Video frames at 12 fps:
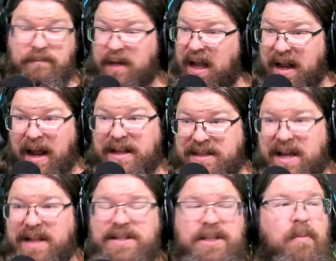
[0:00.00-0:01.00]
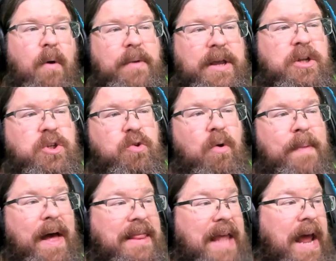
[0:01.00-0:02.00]
and see what we can do
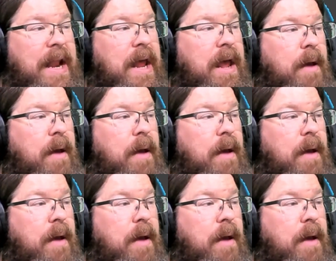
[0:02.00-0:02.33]
about that.